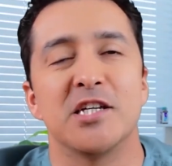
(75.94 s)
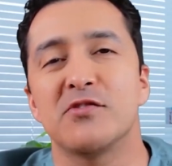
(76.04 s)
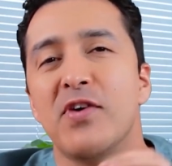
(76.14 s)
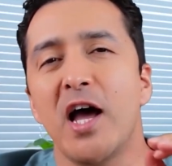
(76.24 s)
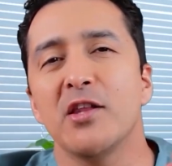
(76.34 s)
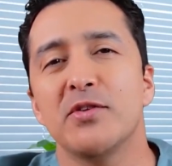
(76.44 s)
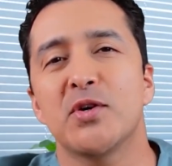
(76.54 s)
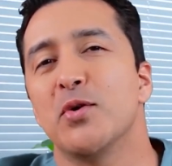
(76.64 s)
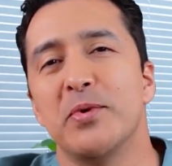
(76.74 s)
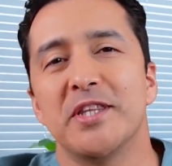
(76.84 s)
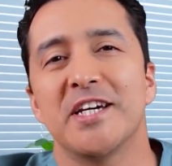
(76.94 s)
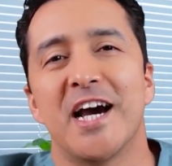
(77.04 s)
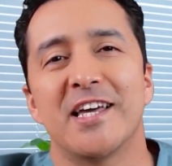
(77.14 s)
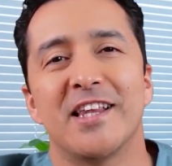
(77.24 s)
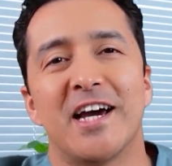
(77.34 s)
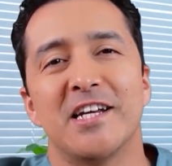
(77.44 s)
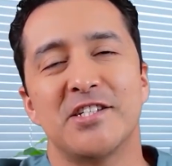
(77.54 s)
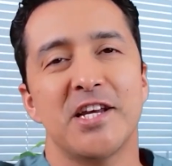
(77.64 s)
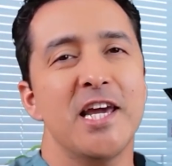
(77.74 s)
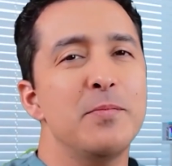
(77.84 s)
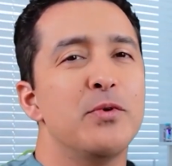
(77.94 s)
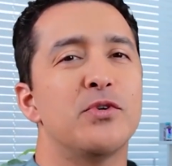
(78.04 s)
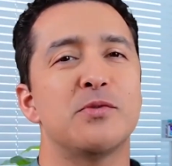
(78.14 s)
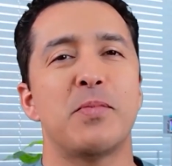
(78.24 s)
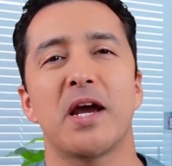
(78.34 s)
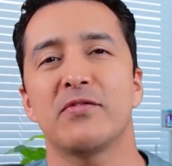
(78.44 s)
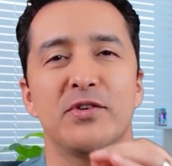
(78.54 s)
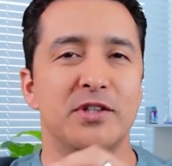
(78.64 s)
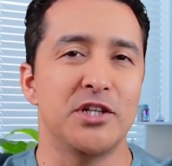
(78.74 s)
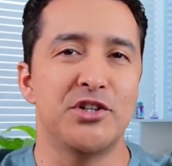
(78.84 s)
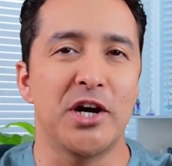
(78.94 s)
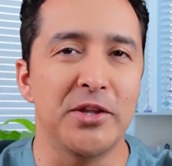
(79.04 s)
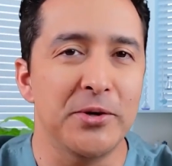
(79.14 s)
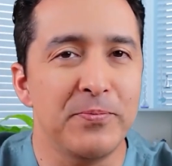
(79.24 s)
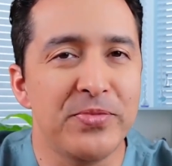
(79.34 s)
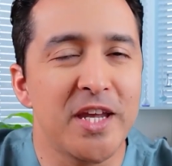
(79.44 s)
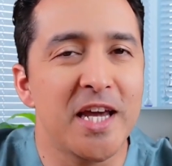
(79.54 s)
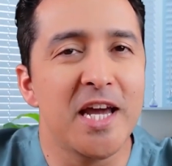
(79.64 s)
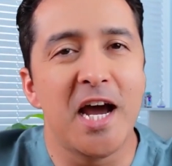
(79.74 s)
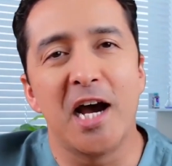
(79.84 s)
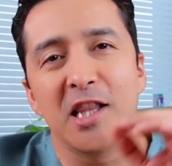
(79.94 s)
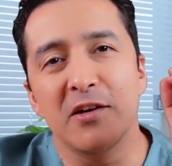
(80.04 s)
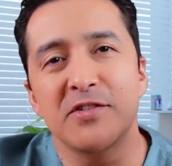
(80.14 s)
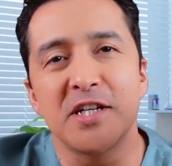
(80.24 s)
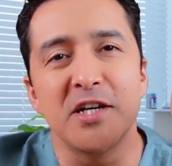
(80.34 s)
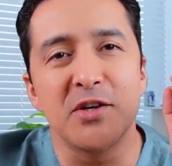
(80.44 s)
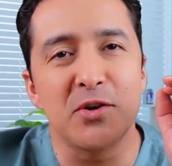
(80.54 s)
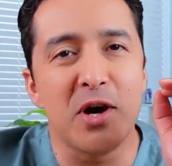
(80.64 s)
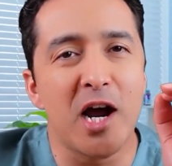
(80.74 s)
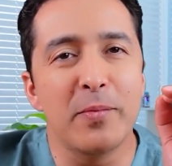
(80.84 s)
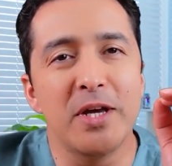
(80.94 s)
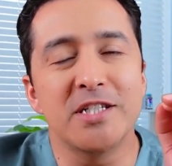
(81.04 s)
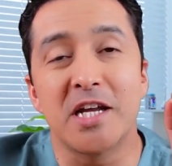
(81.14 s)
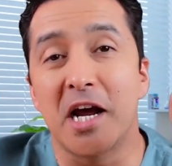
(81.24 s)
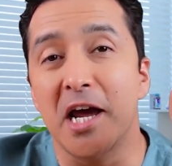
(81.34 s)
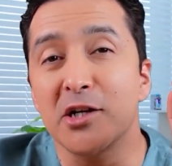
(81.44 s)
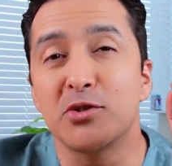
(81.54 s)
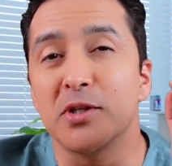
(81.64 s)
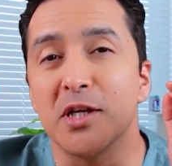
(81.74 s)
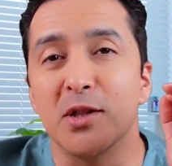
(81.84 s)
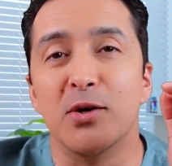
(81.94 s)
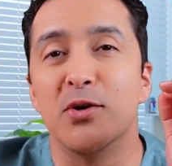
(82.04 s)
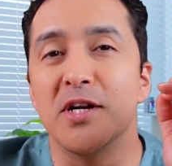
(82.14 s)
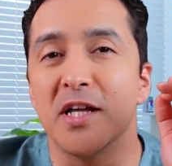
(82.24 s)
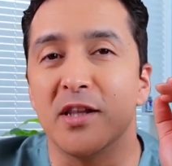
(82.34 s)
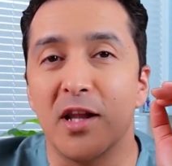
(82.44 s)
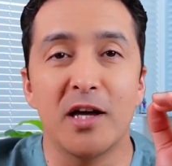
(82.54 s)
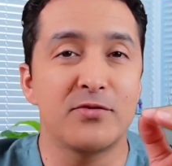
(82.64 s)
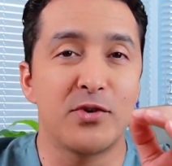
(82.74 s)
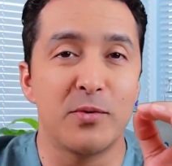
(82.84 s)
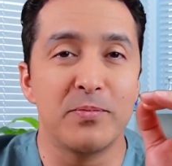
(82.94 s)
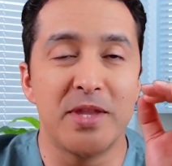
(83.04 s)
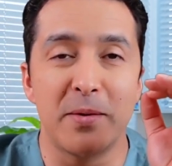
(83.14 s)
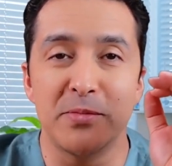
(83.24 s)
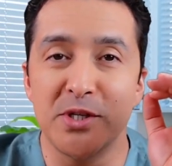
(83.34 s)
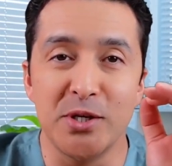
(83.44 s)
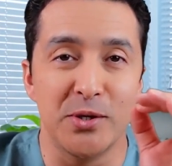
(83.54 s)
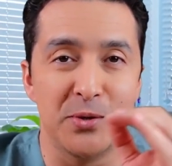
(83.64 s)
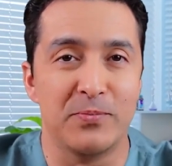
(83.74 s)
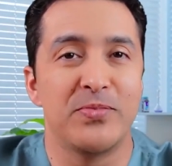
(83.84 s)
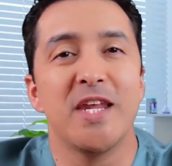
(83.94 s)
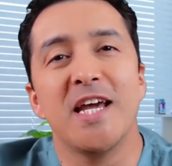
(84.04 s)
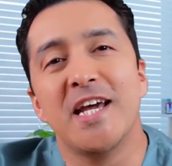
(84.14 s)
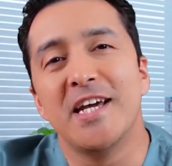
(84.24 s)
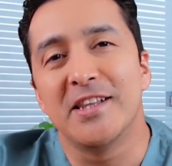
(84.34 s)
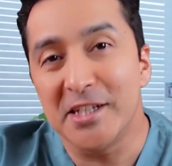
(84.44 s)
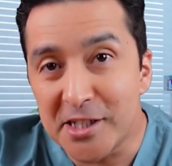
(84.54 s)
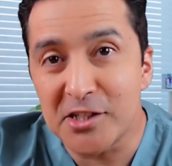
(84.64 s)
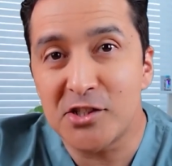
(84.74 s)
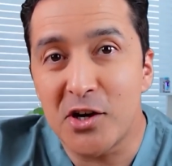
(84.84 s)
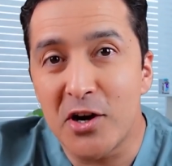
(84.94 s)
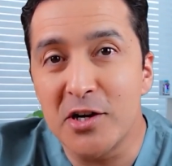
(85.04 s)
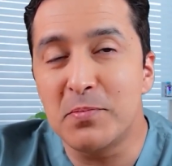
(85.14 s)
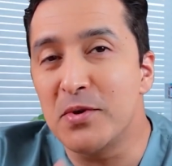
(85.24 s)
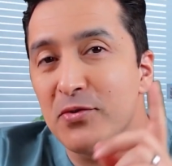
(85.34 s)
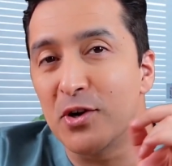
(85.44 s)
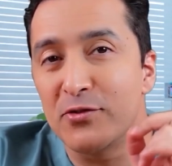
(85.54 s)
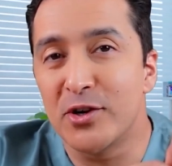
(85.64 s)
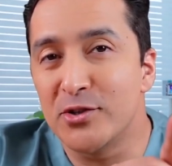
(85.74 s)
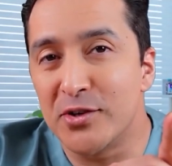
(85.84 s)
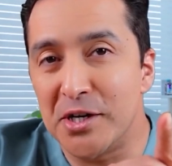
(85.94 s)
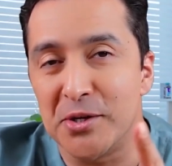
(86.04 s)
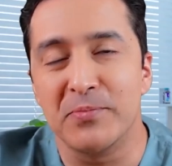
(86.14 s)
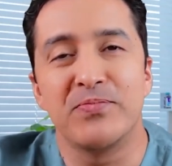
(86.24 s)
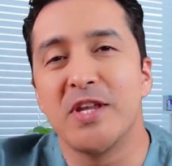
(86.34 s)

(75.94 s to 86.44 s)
Just follow the community guidelines and be respectful to each other. I love seeing your comments, and I actually learn a lot from them too. Let's get started before further ado.